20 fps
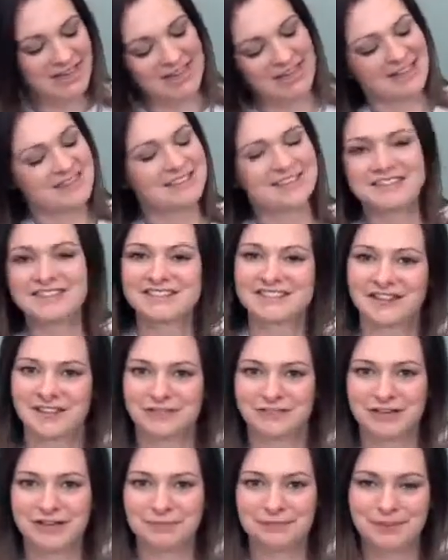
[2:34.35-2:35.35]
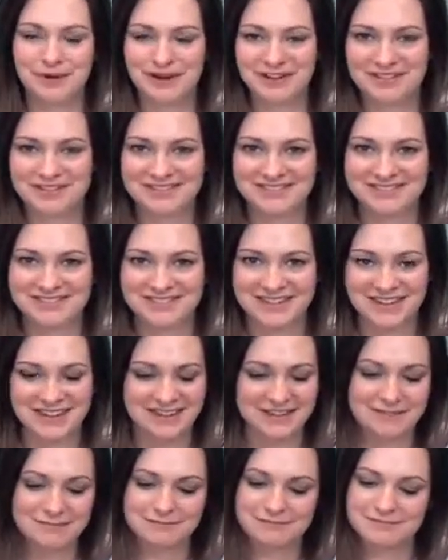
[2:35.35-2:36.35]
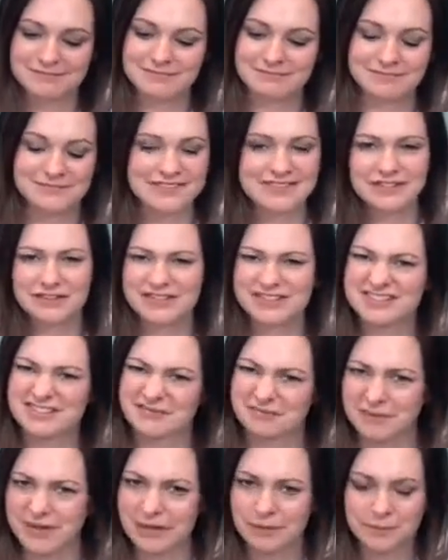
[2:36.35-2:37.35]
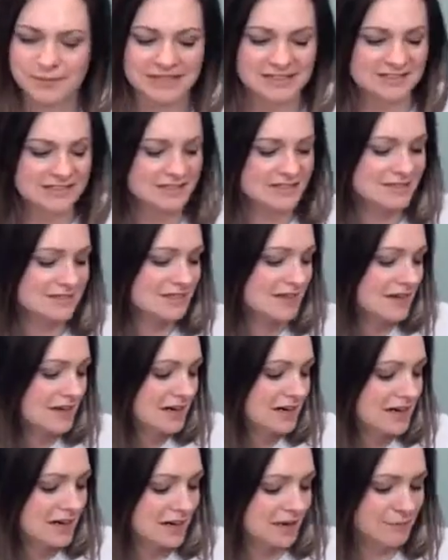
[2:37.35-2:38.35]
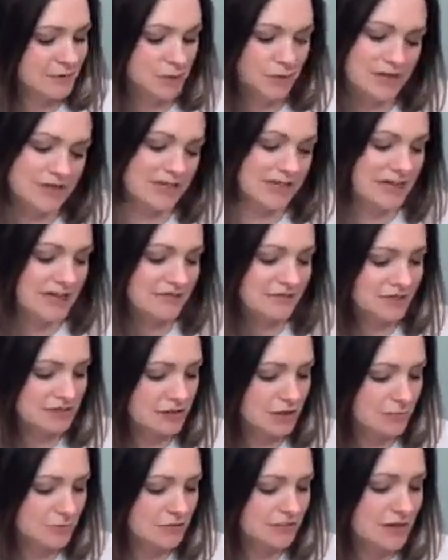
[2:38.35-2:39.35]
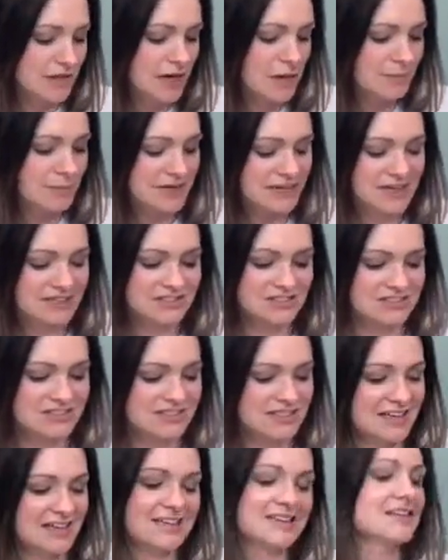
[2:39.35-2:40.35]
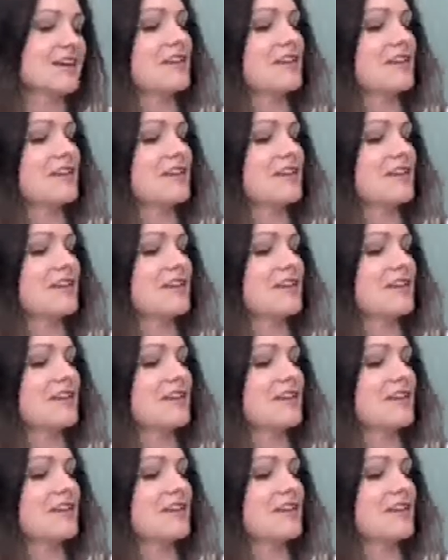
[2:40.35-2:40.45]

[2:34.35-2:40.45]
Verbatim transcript: And this is a three-part um, series of mail pieces um, that went in envelopes. But I just,